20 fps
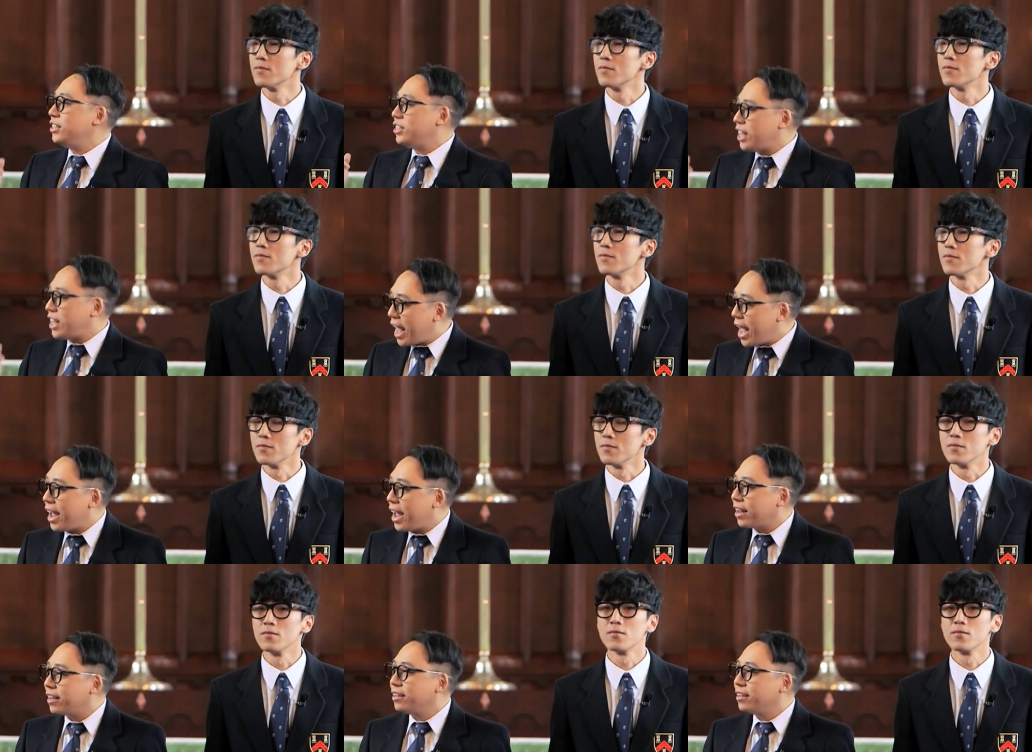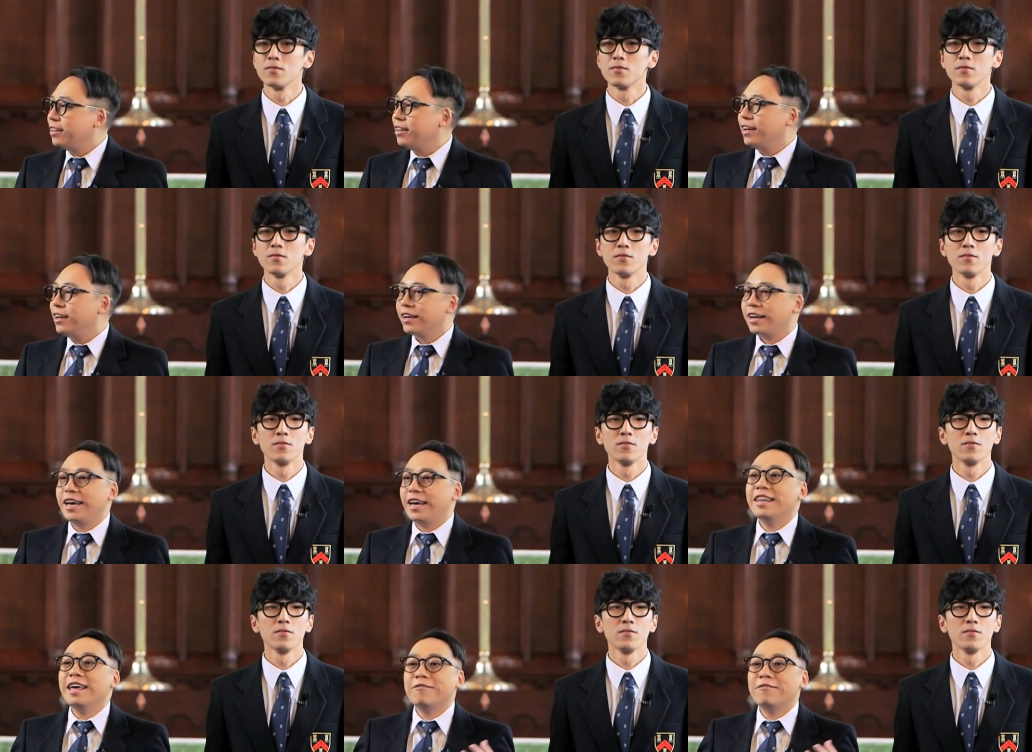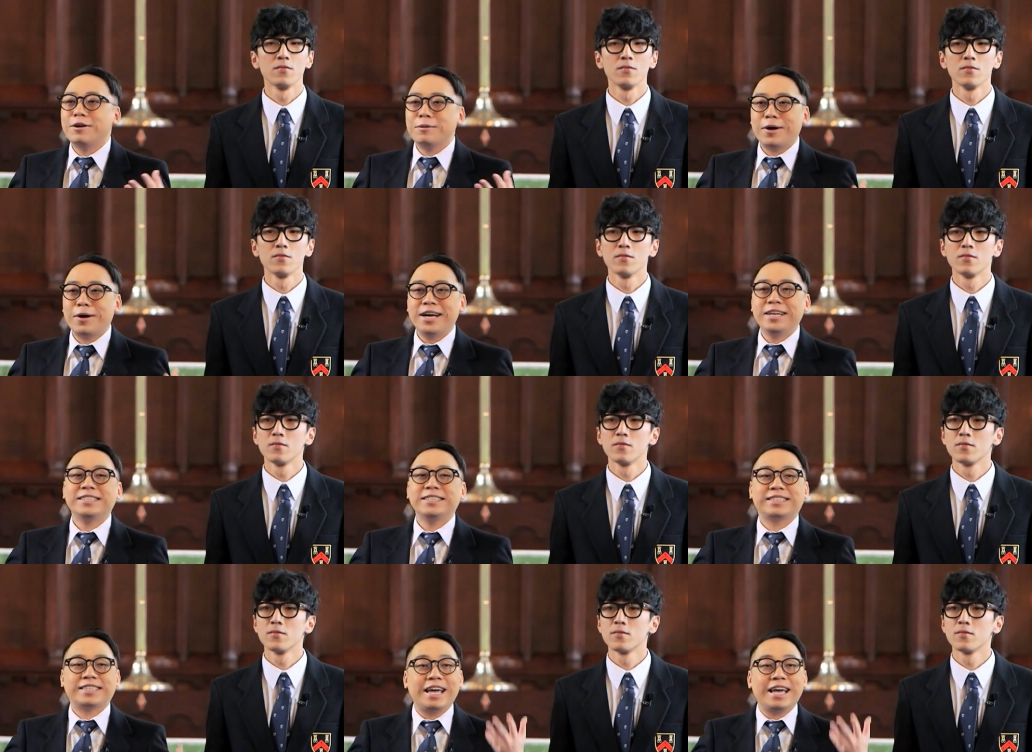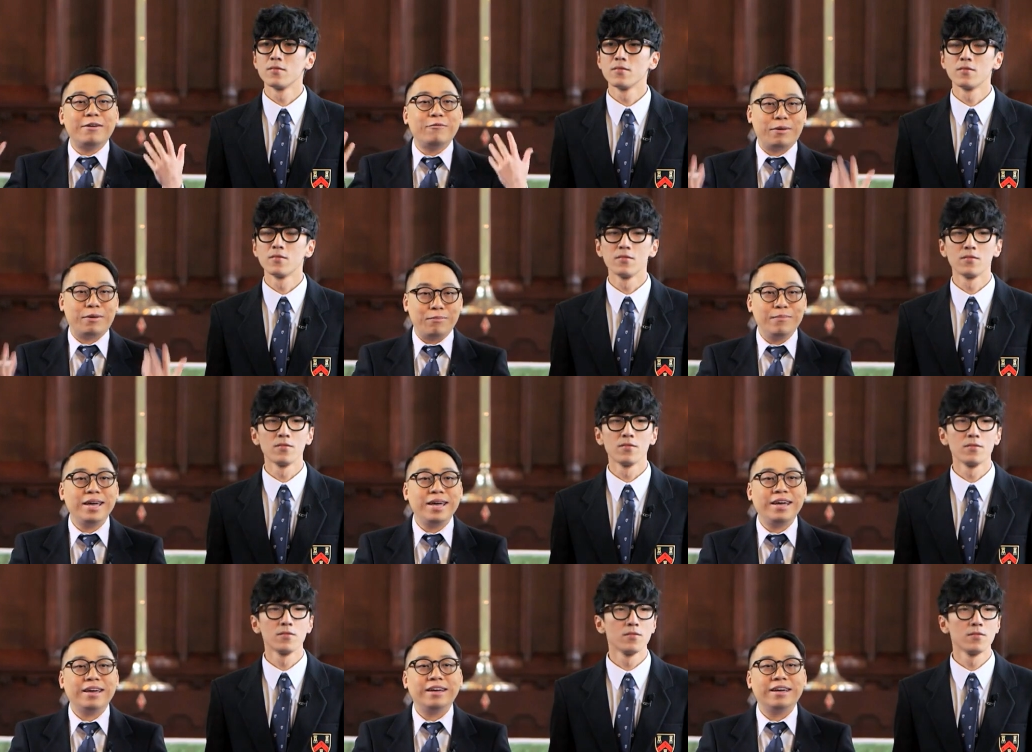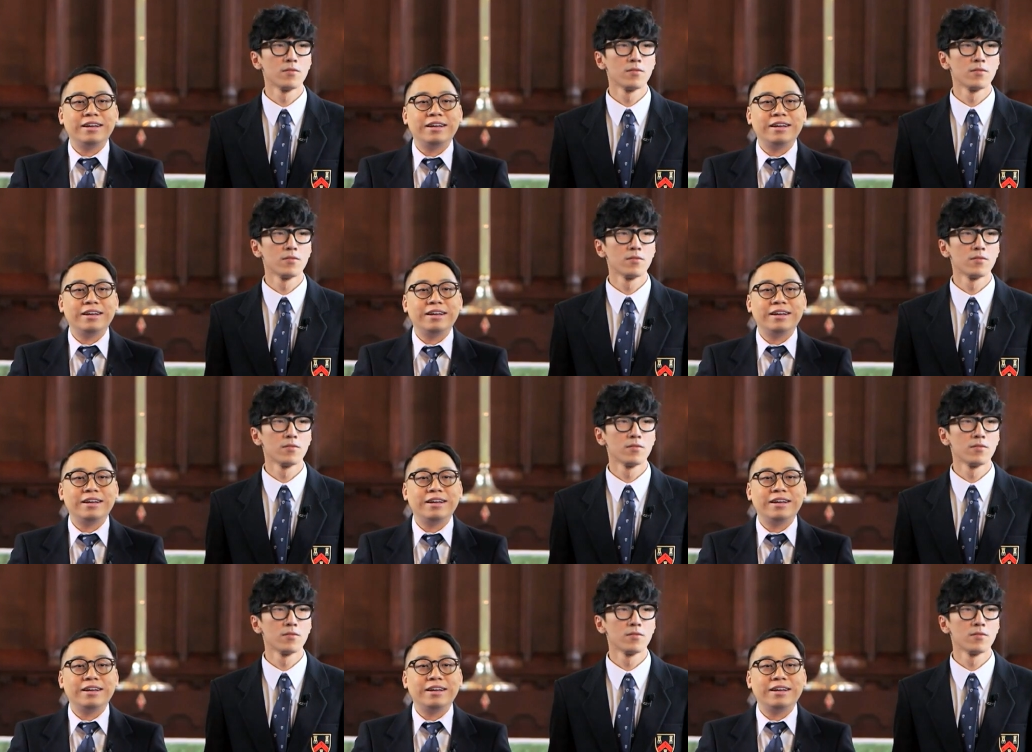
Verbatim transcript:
Speaker 1: Zheng. Can everybody say with me?